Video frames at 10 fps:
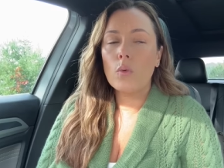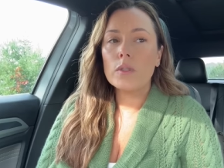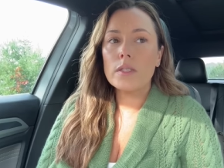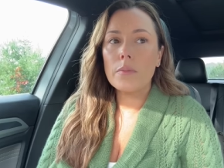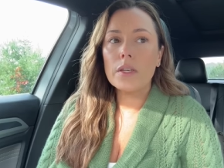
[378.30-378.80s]
When
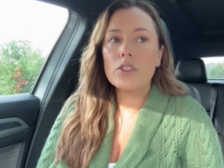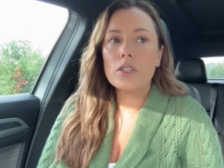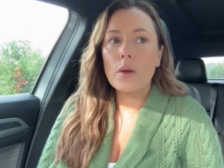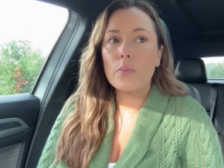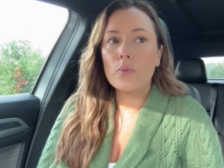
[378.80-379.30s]
something just
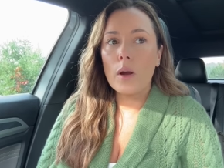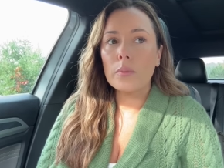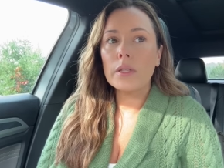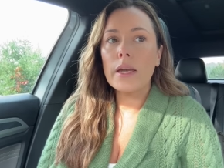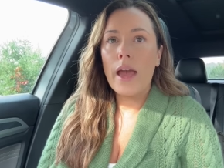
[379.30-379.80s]

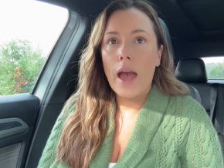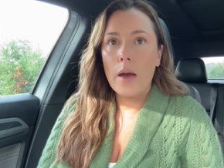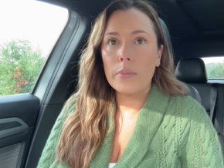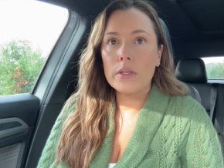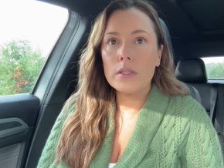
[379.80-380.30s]
abruptly
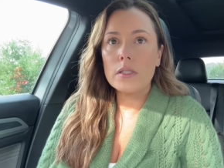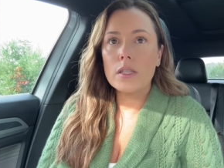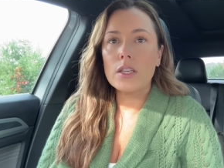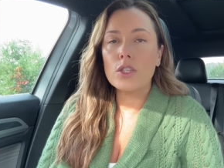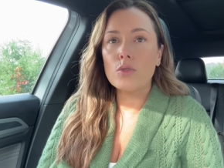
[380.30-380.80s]
happens
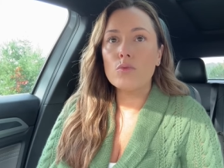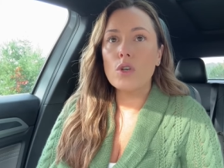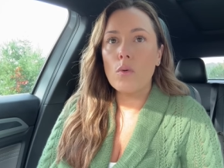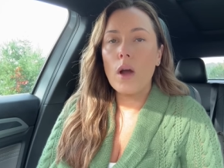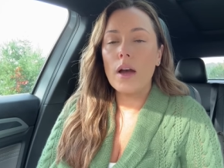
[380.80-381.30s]
that you
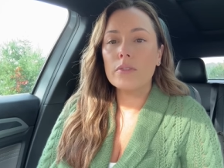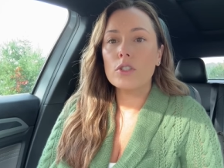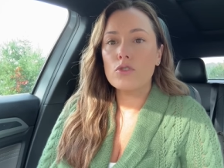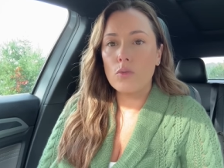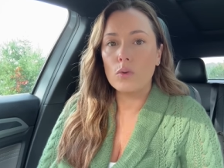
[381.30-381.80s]
don't have
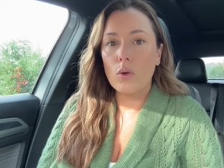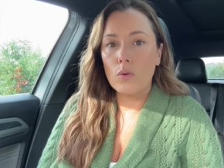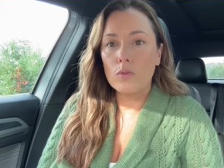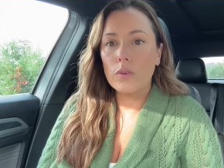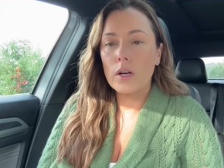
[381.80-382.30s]
control
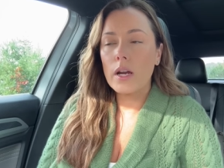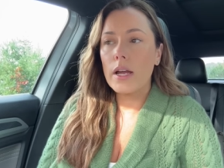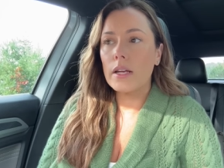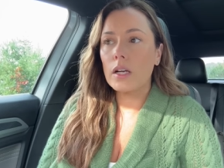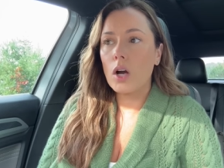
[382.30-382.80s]
over
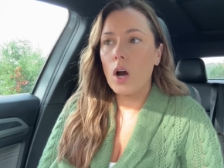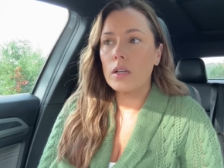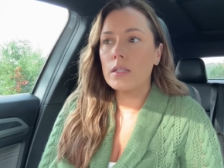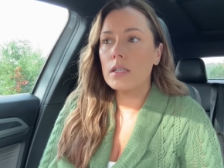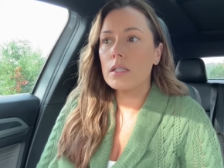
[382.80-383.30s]
and it
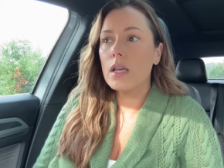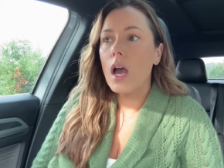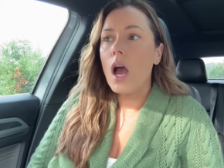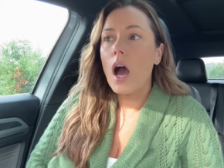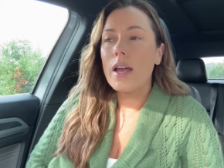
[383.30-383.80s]
causes
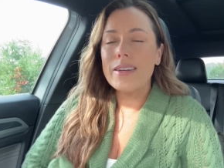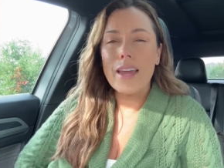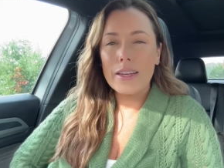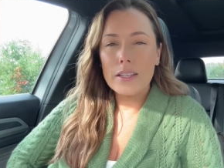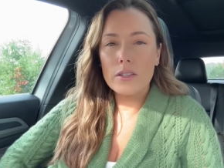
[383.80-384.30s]
a
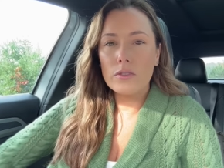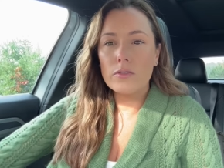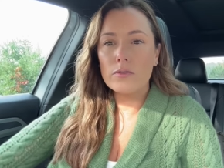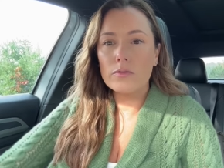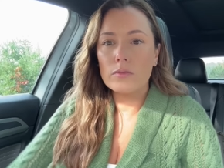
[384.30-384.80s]

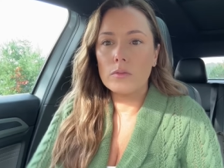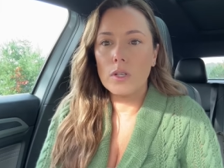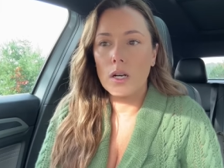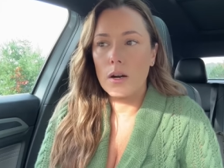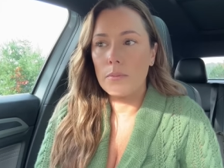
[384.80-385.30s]
negative
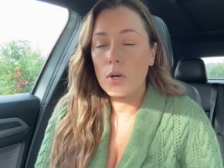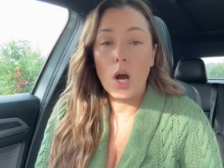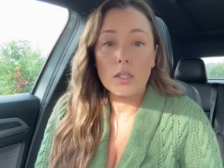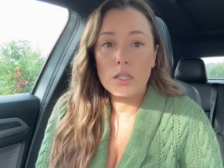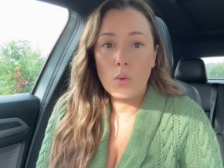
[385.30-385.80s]
um,
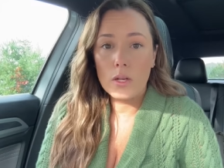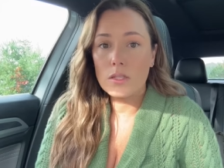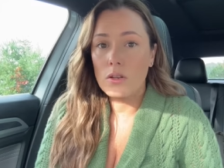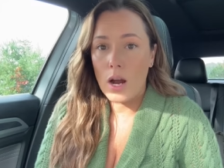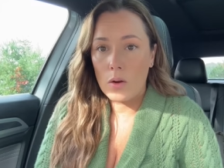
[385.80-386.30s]
consequence
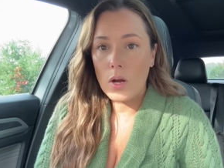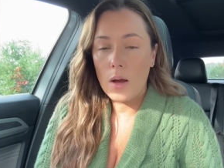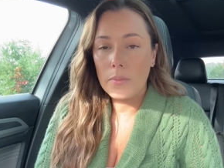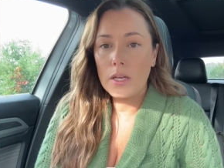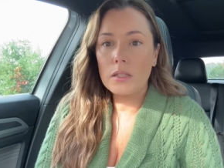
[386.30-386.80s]
or
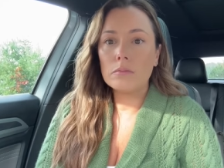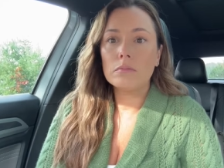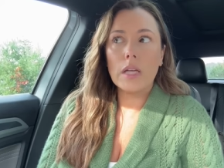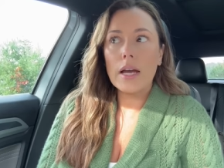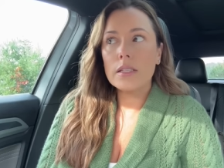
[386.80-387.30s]
outcoming,
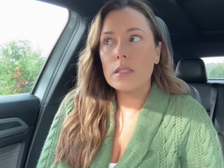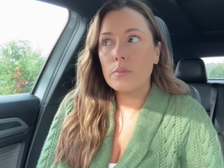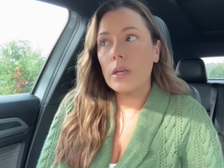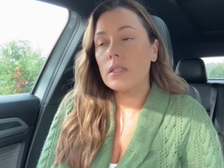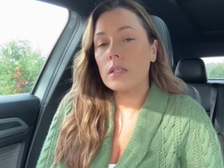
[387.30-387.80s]
that's
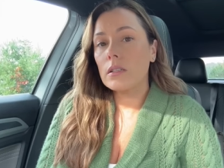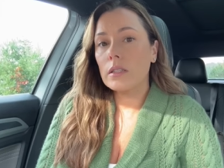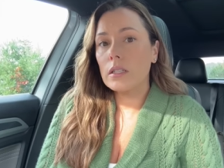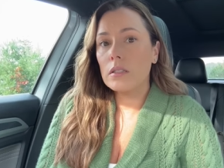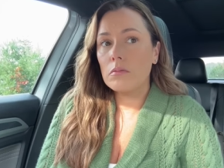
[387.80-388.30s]

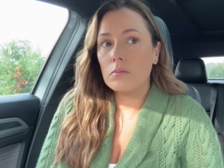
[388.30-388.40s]
basically